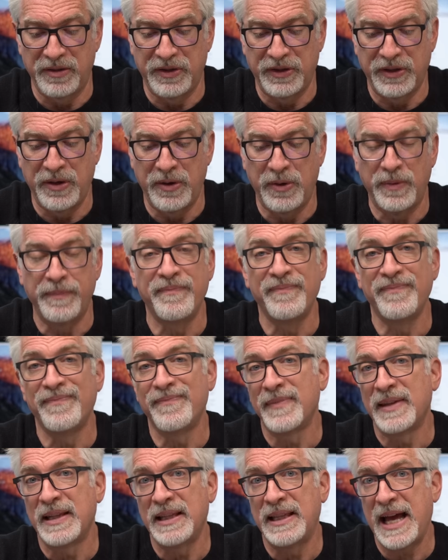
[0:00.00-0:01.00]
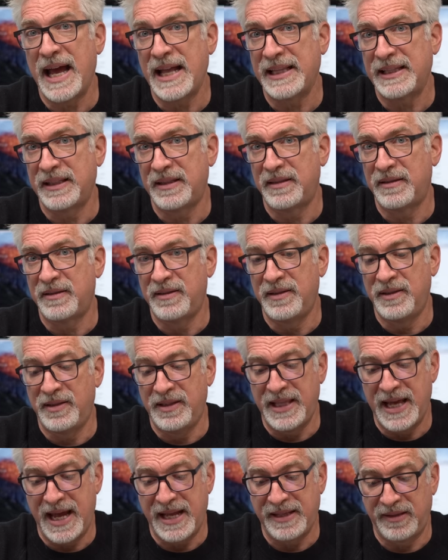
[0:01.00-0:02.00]
So that's
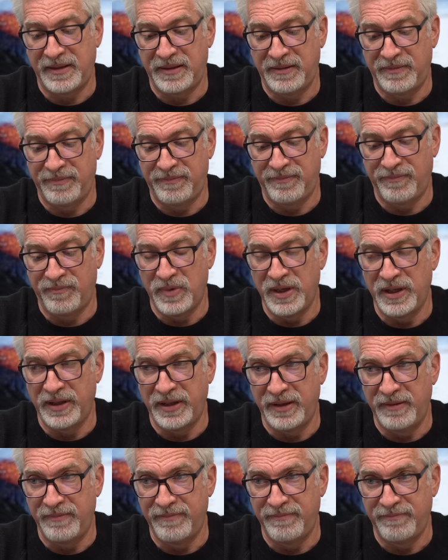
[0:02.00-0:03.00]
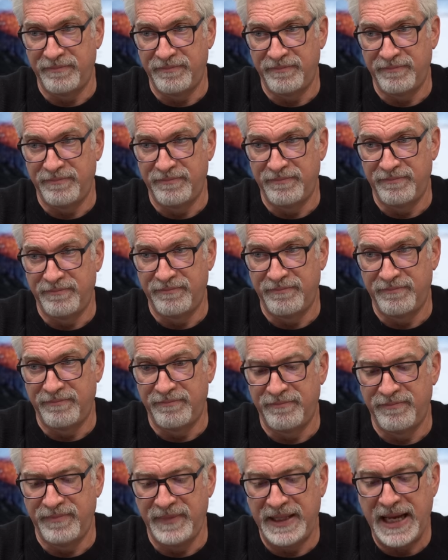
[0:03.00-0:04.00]
really
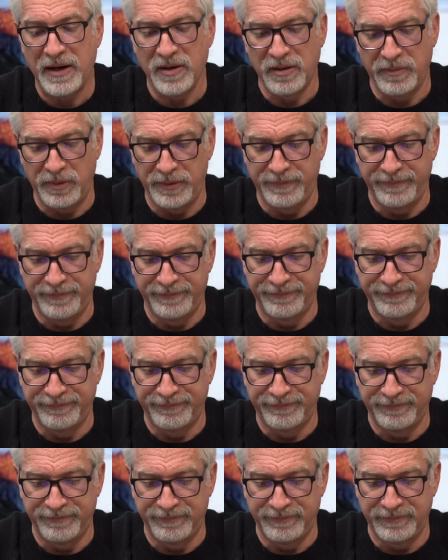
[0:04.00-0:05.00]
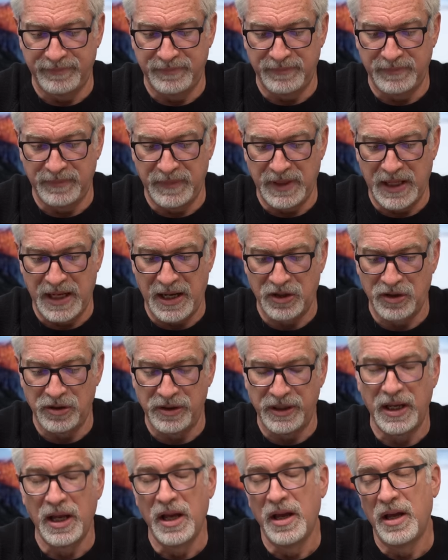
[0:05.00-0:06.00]
terrible,
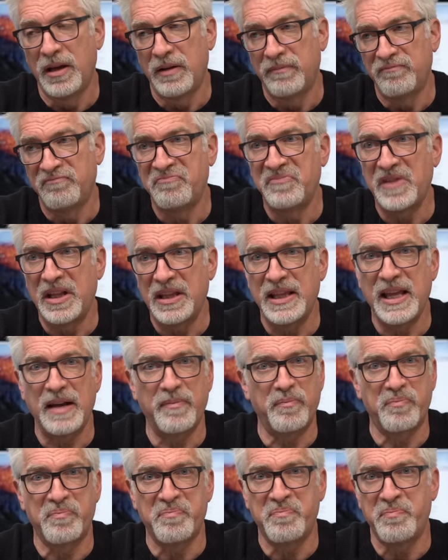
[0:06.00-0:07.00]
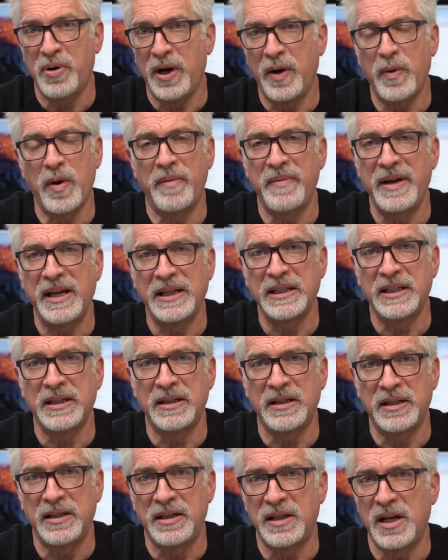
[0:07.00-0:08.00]
actually. That pretty well makes
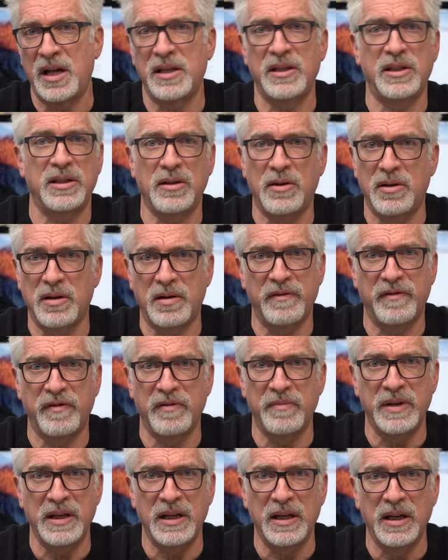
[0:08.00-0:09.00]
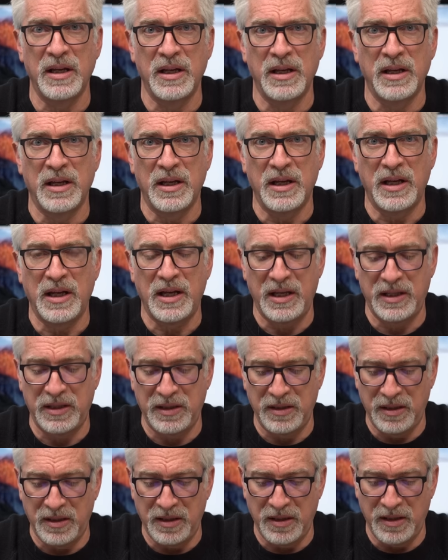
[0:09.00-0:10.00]
it a non-starter for me
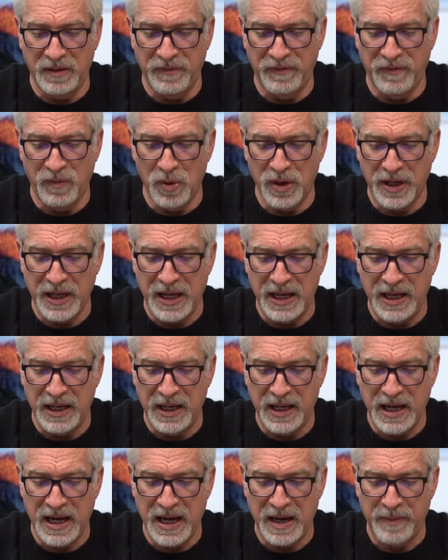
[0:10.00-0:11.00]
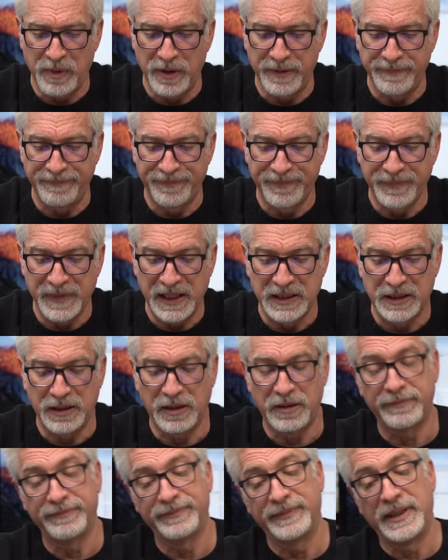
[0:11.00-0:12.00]
as a 4K camera.
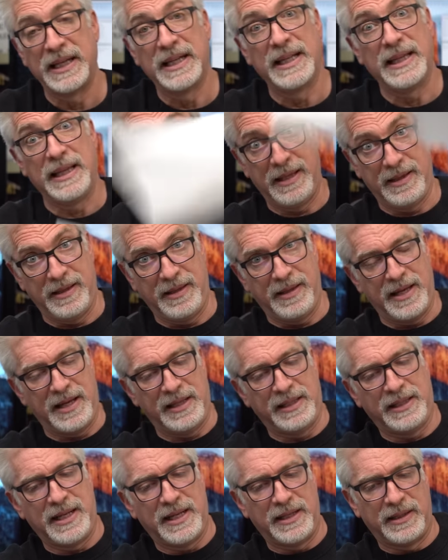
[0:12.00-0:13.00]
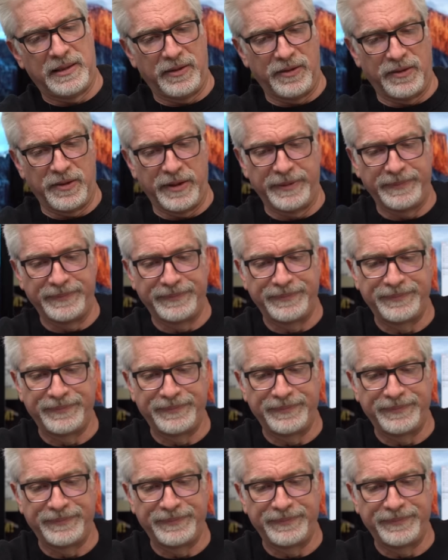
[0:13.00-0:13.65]
So that's that story.